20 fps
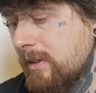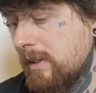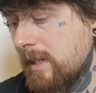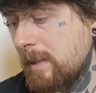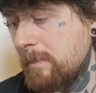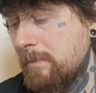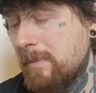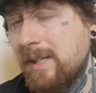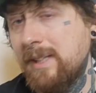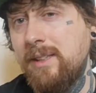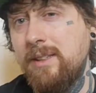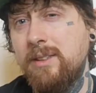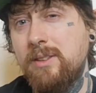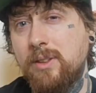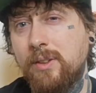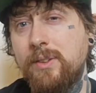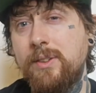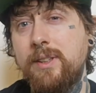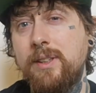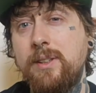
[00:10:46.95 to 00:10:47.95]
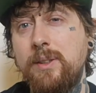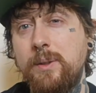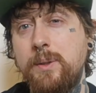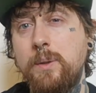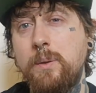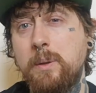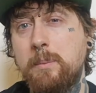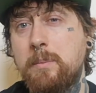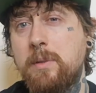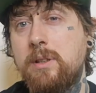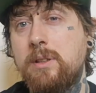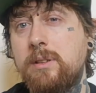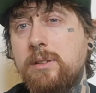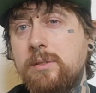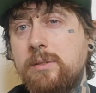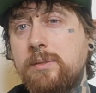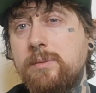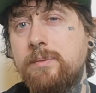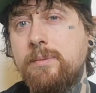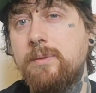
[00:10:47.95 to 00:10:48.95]
I might continue doing more.
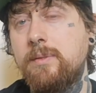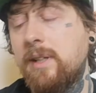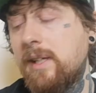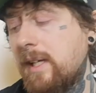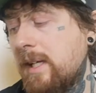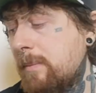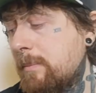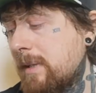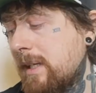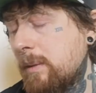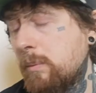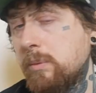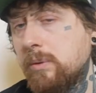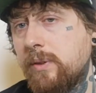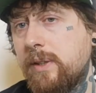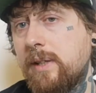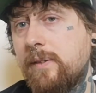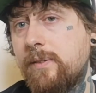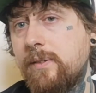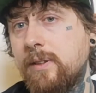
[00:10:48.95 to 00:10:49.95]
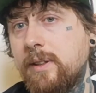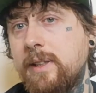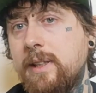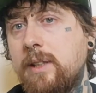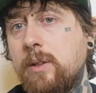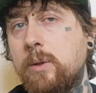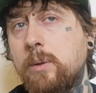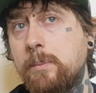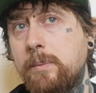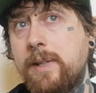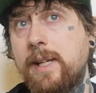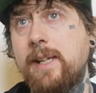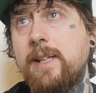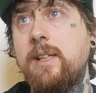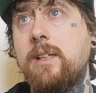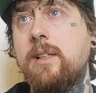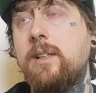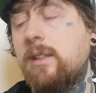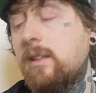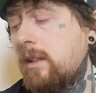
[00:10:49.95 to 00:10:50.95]
I will definitely
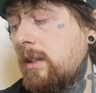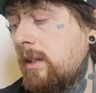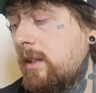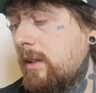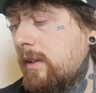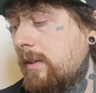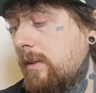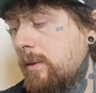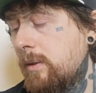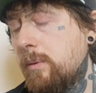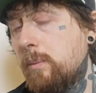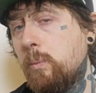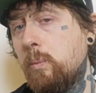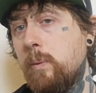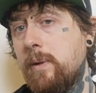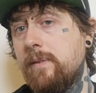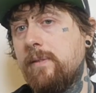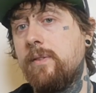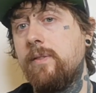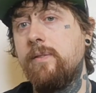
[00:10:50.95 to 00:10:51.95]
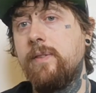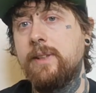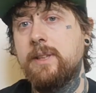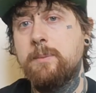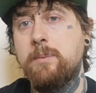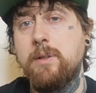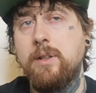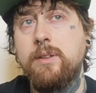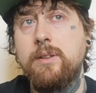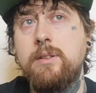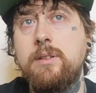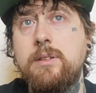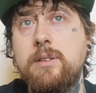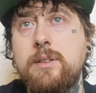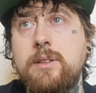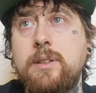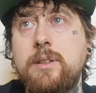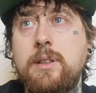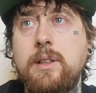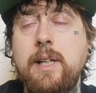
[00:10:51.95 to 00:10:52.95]
update with this
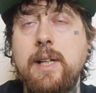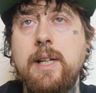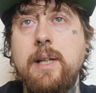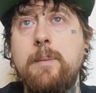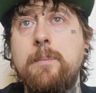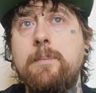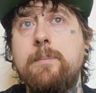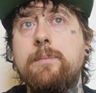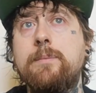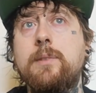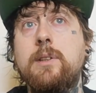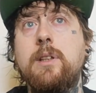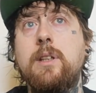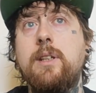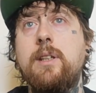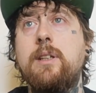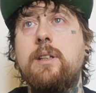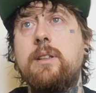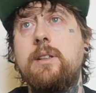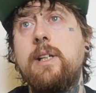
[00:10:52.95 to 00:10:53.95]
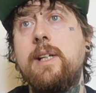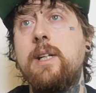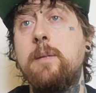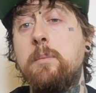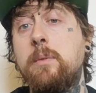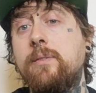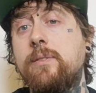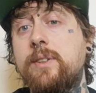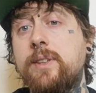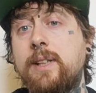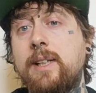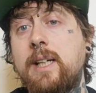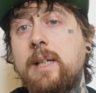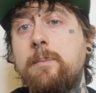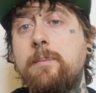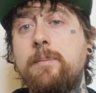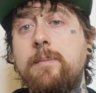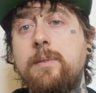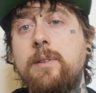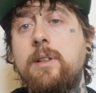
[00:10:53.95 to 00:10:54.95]
product in a month's
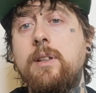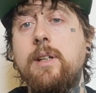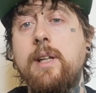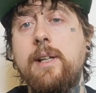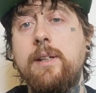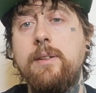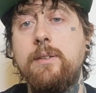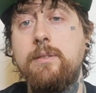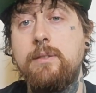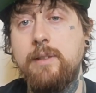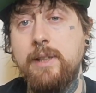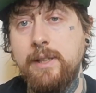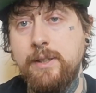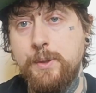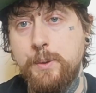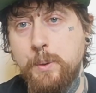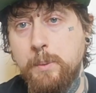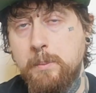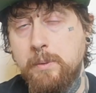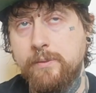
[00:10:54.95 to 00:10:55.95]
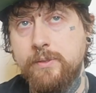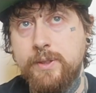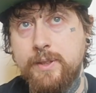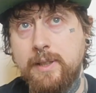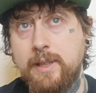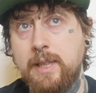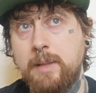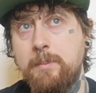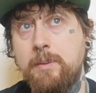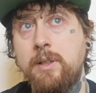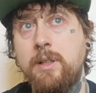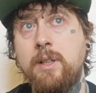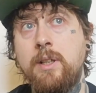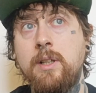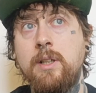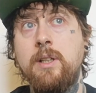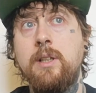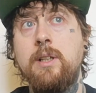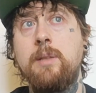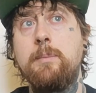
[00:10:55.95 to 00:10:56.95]
time and then in 2 months' time,
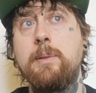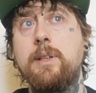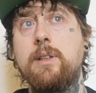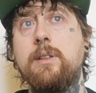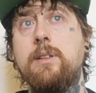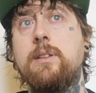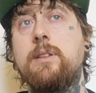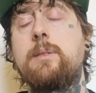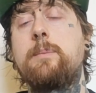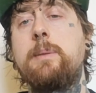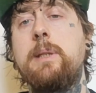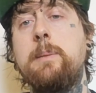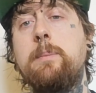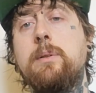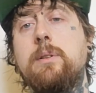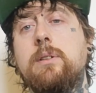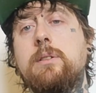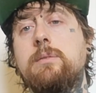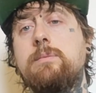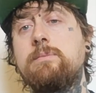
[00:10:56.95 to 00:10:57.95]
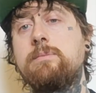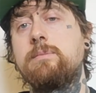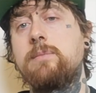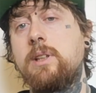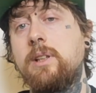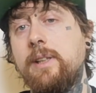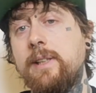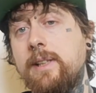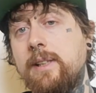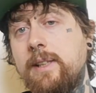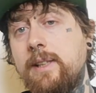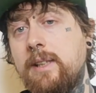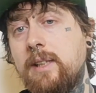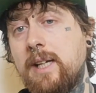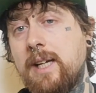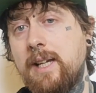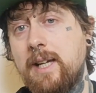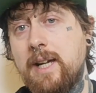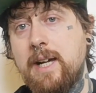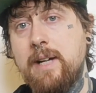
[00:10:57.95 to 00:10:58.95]
because people clearly,
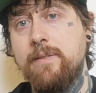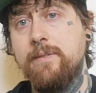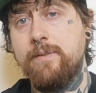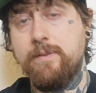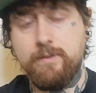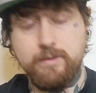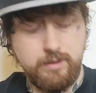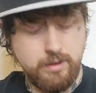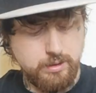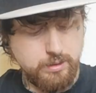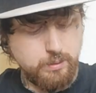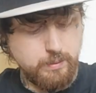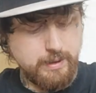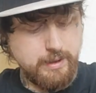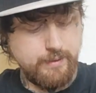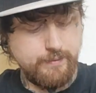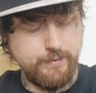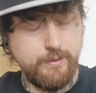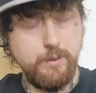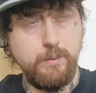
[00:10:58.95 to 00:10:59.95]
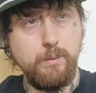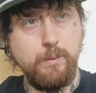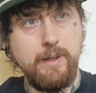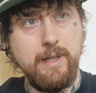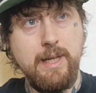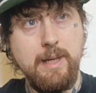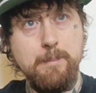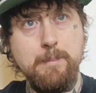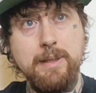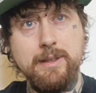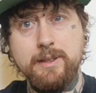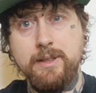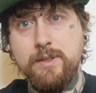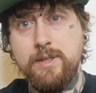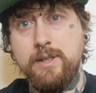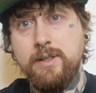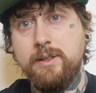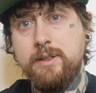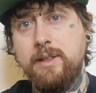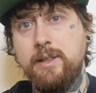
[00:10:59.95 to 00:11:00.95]
I have got quite a few
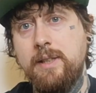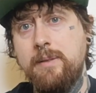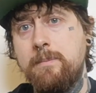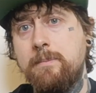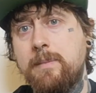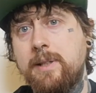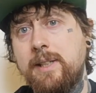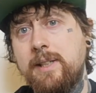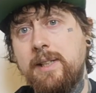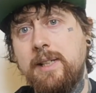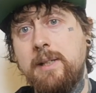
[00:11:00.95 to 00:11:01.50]
messages in my